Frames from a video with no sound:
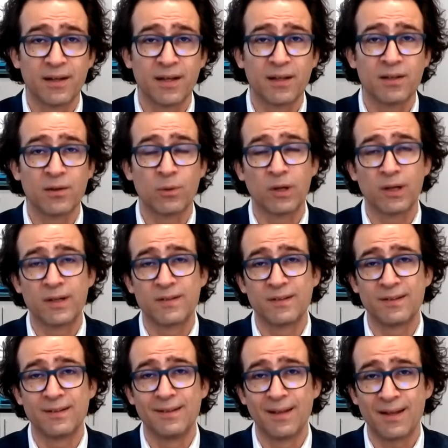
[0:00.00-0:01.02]
and I think we're going to
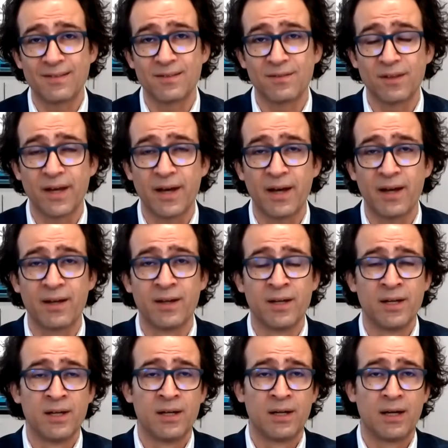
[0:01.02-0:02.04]
see less of that.